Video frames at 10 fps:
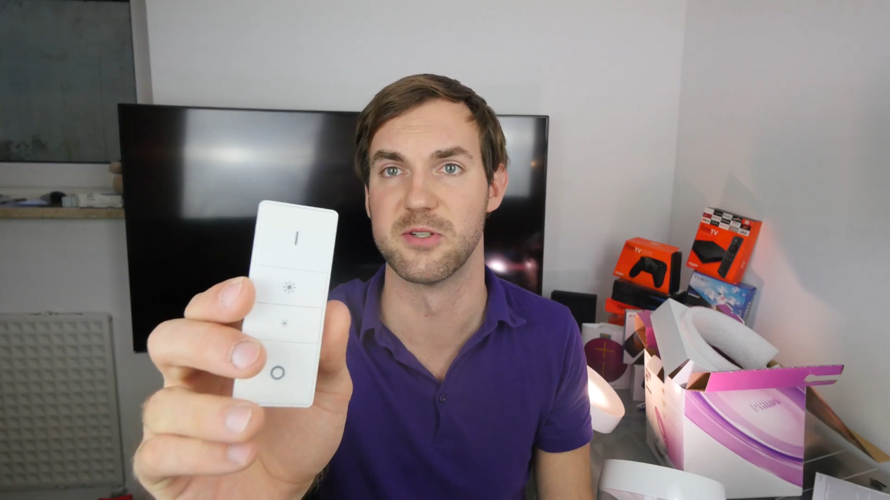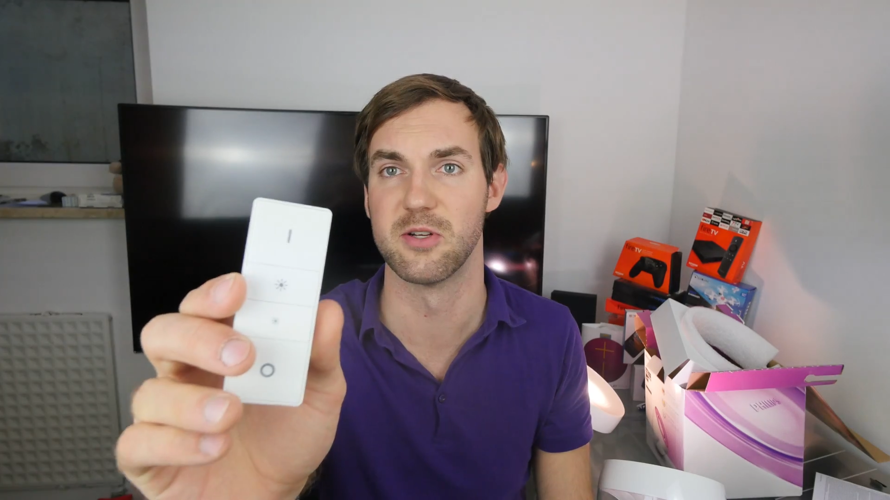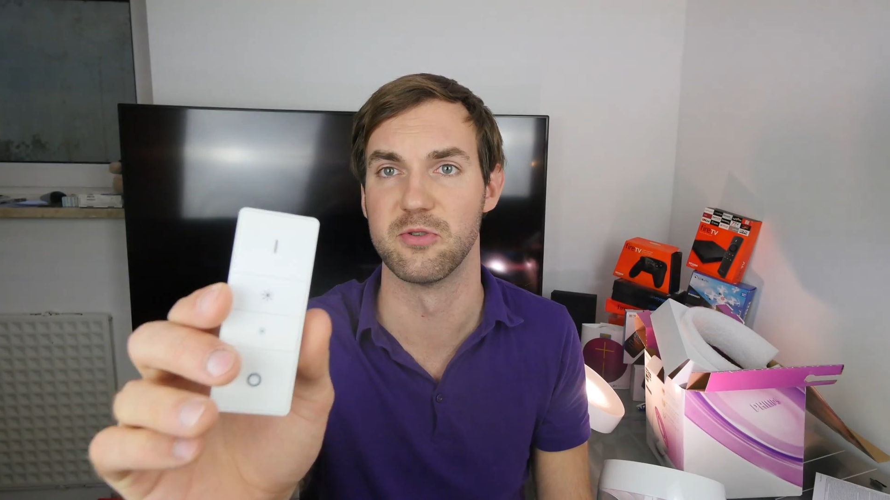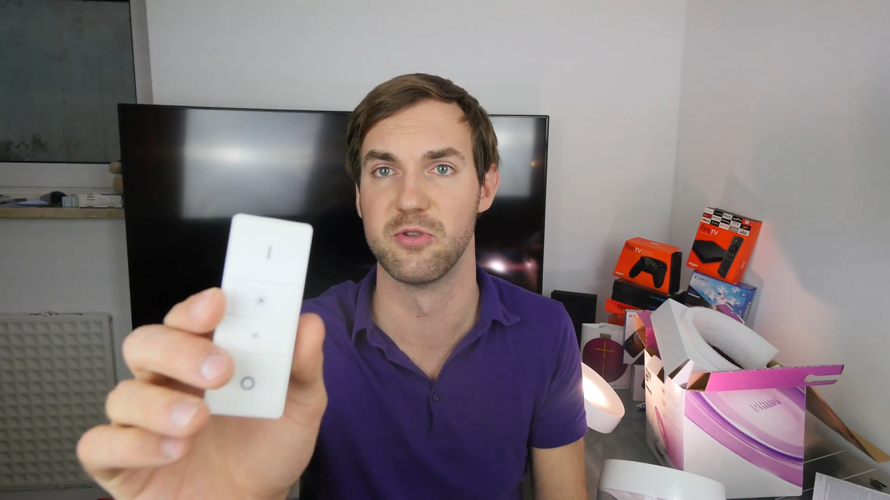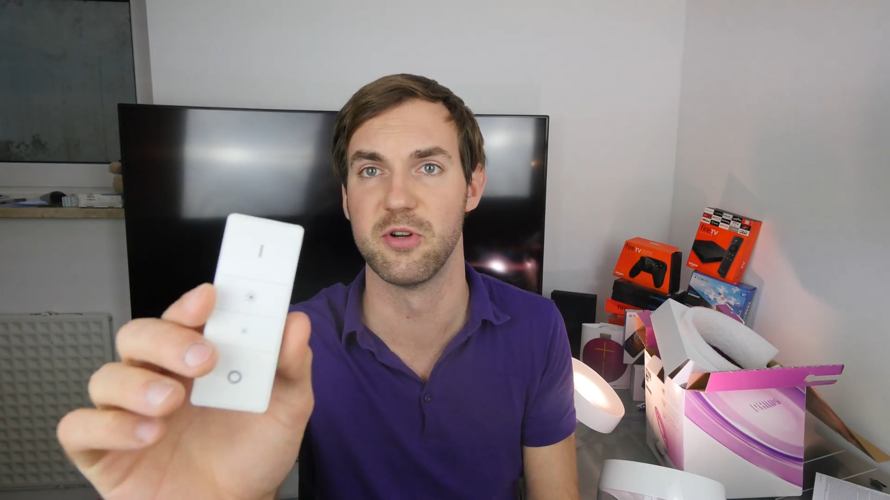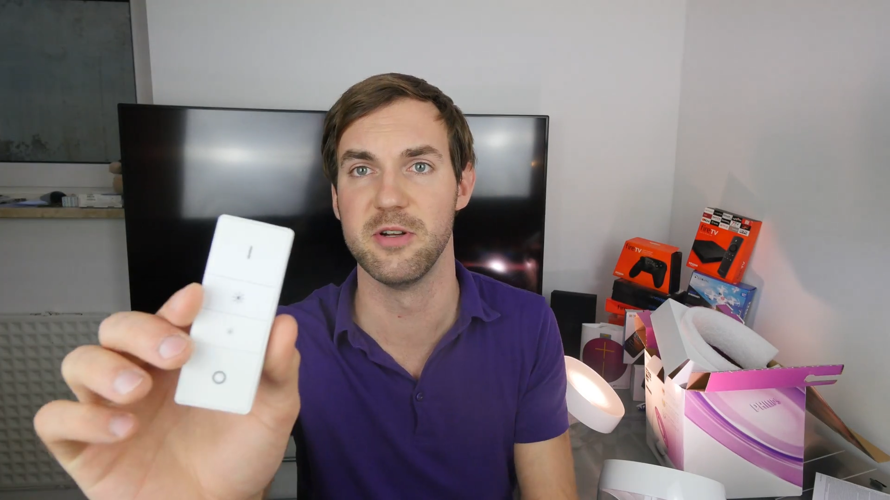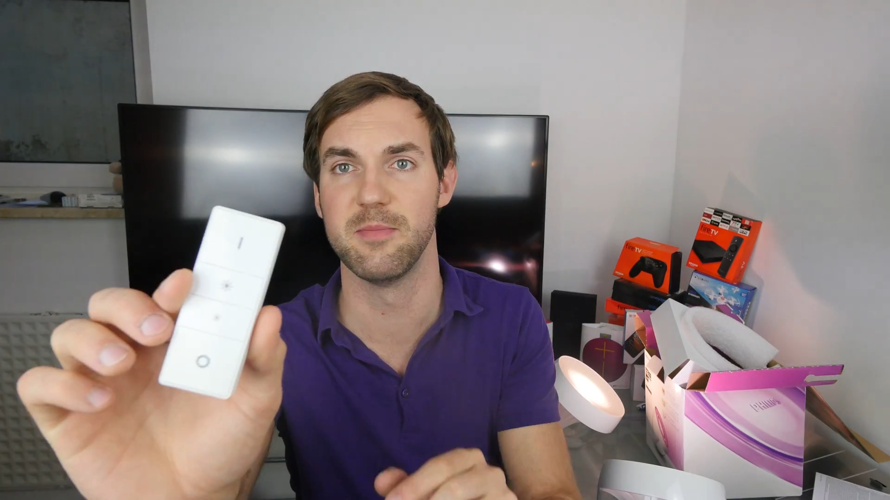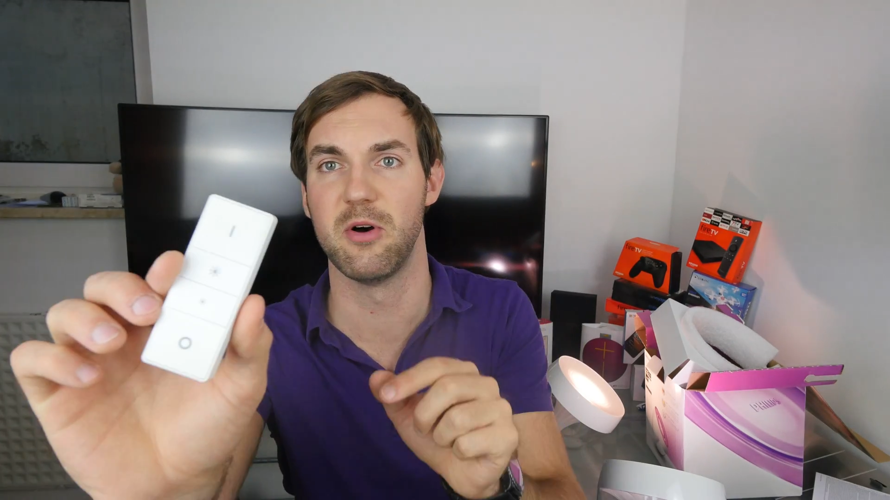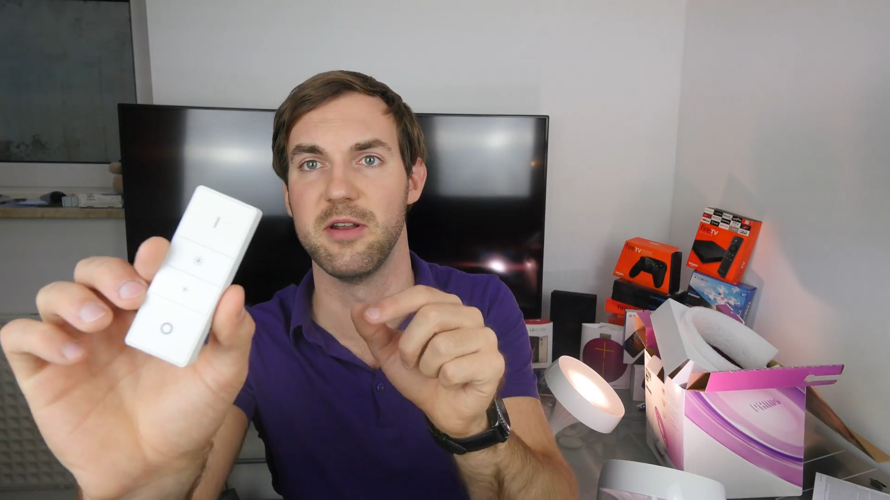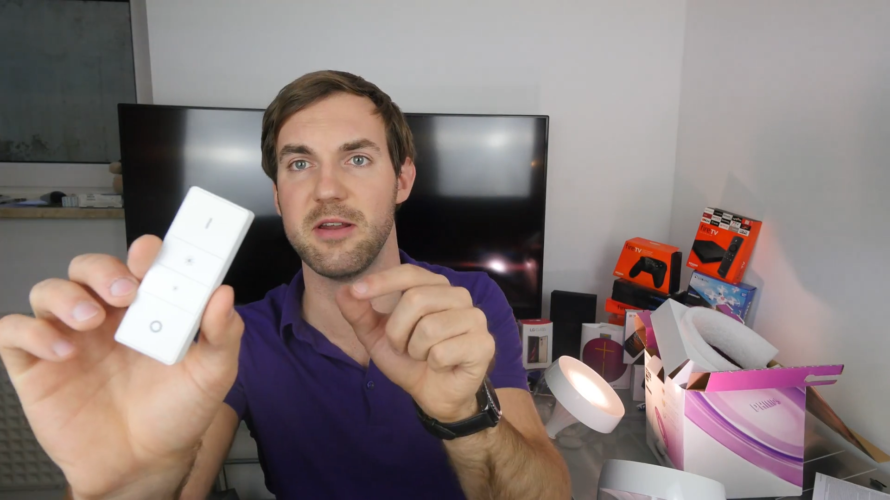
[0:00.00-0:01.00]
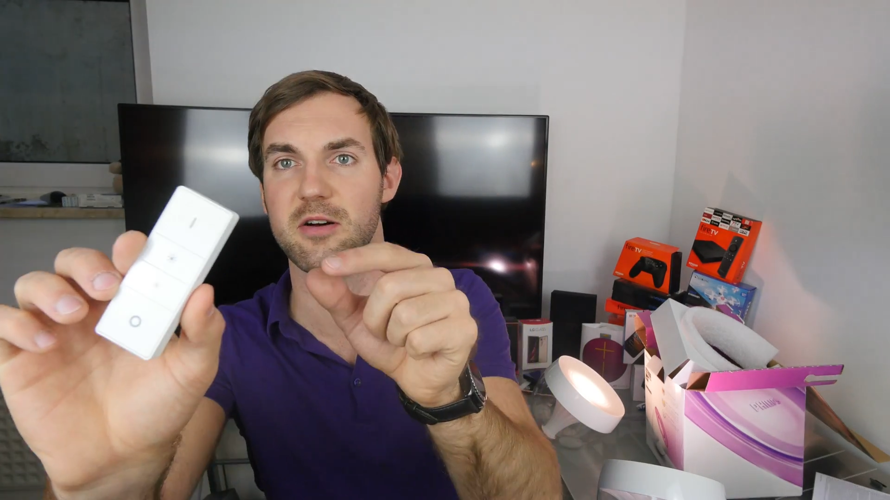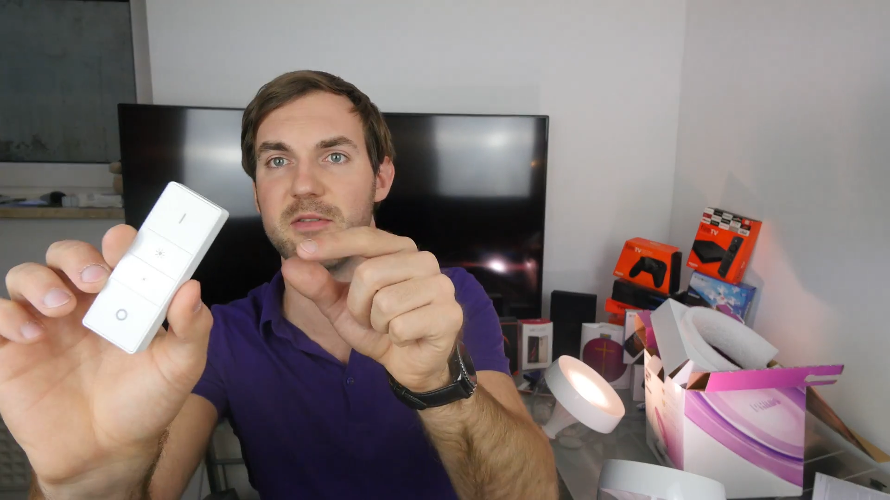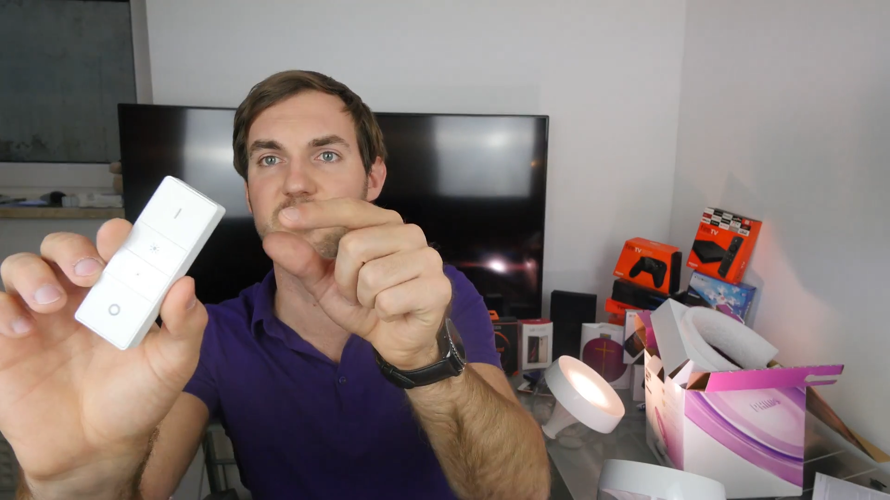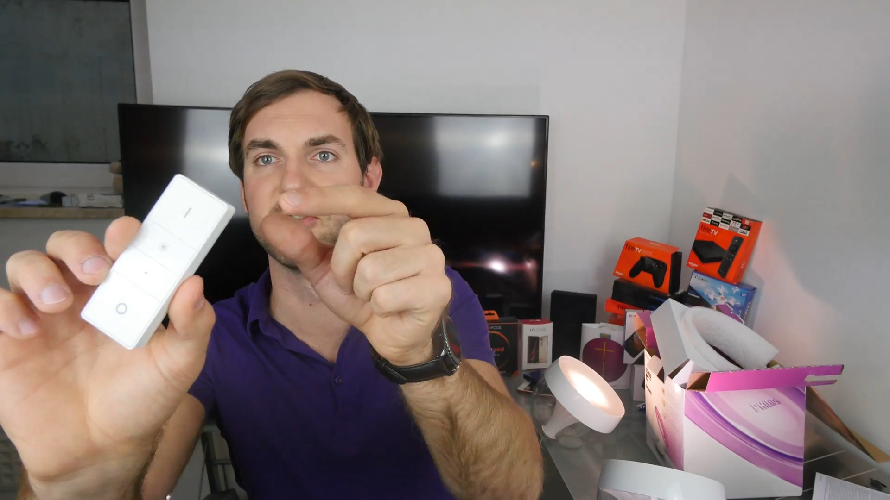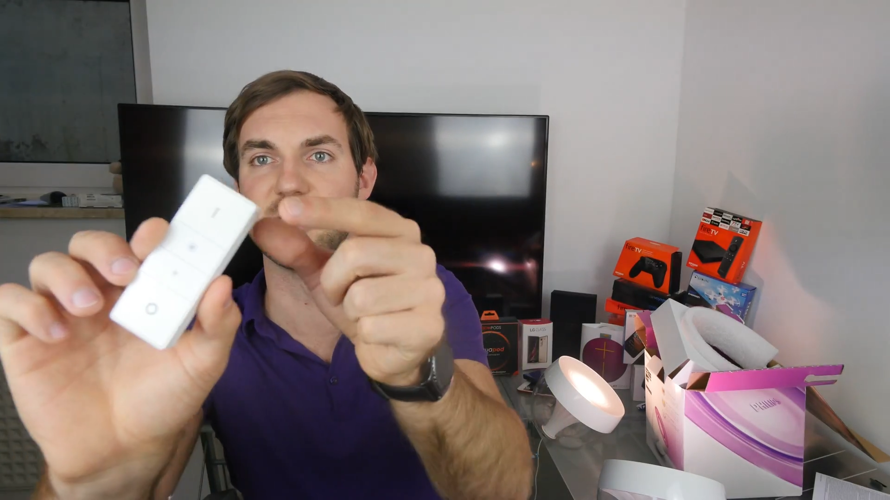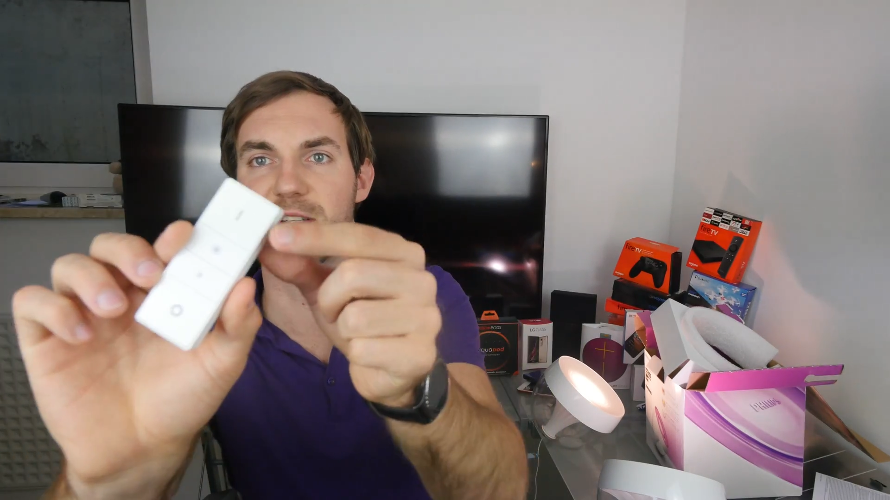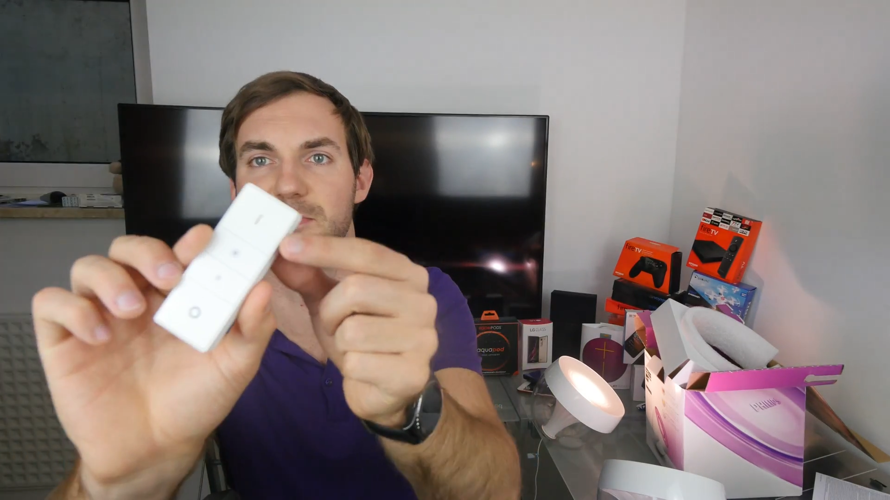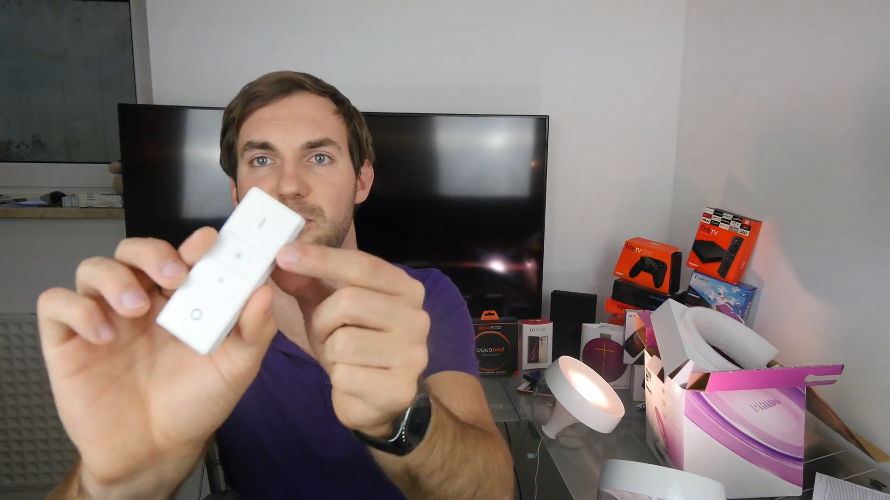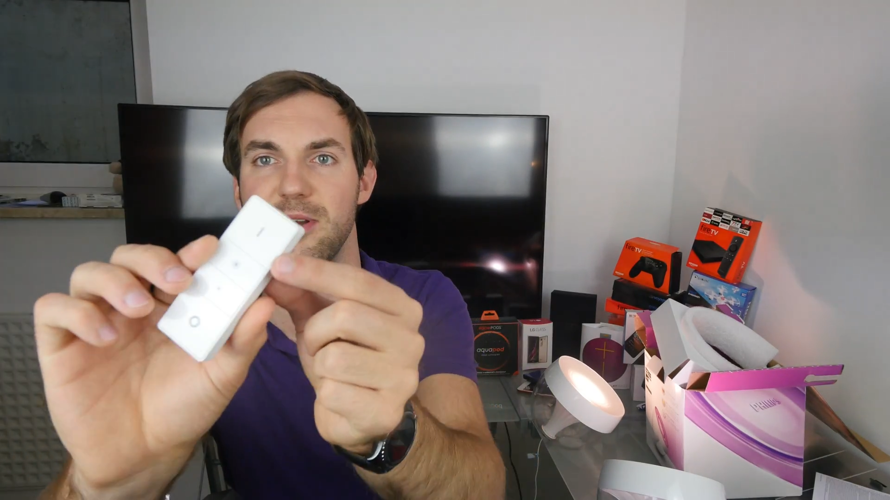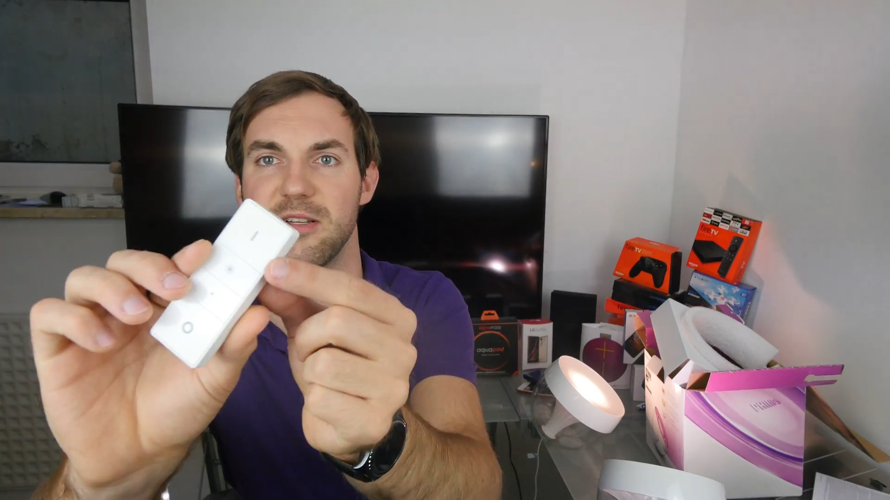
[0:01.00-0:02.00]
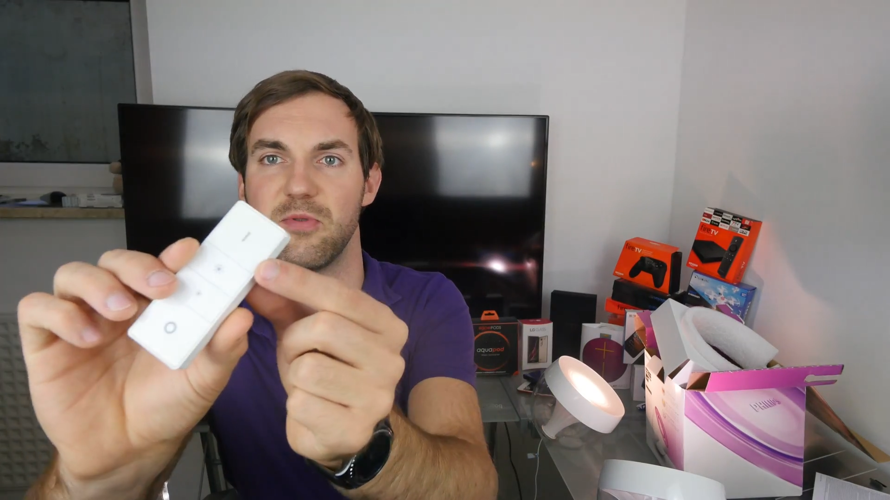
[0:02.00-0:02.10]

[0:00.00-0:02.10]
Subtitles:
So to turn them on and off, you just press,